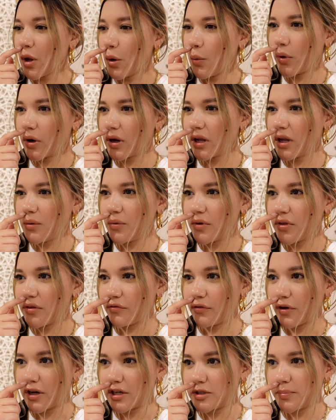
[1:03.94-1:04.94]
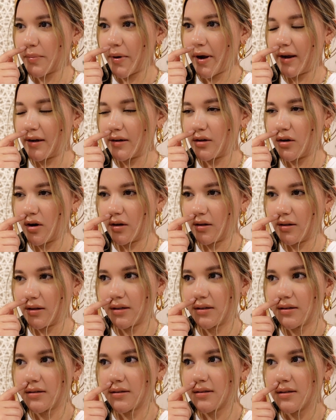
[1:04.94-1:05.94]
working with fresh pine
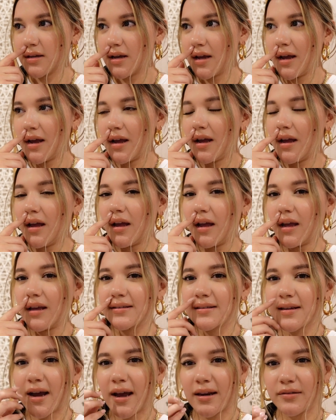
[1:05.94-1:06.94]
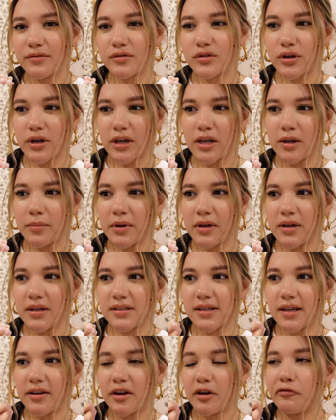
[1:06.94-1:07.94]
garlands is kind of tricky
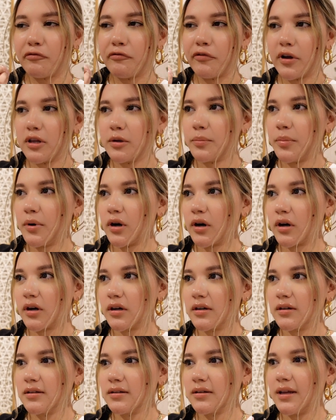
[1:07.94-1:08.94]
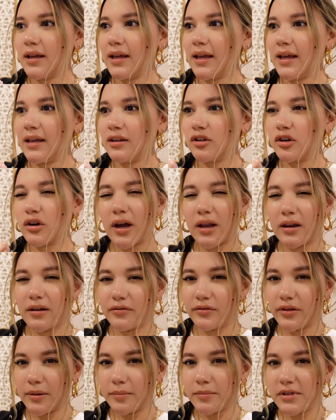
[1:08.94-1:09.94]
because they can fall apart and they're kind
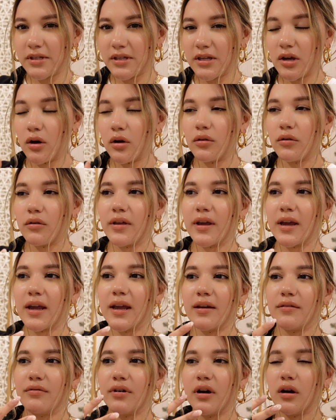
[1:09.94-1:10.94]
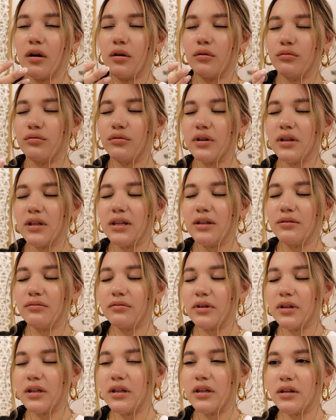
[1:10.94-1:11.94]
of flimsy, although they give a really,
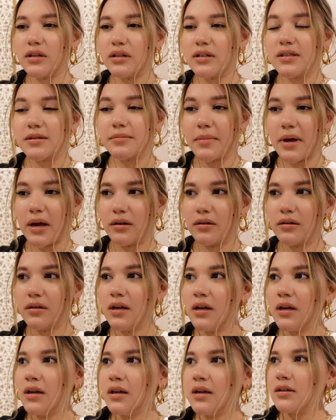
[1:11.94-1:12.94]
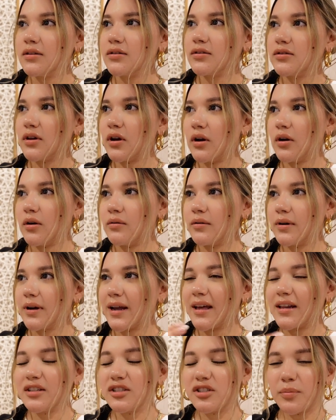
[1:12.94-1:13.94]
really good smell. So it
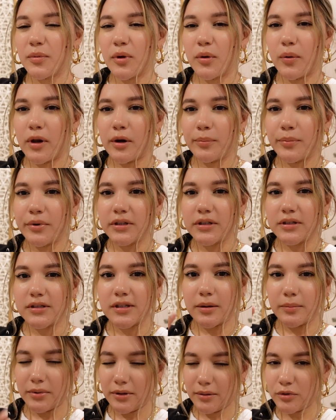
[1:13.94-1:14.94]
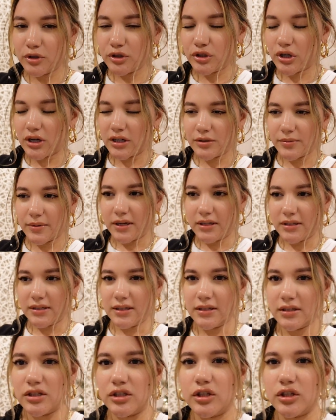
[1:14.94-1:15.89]
kind of took me a while to put this up, but let me show you guys what I did.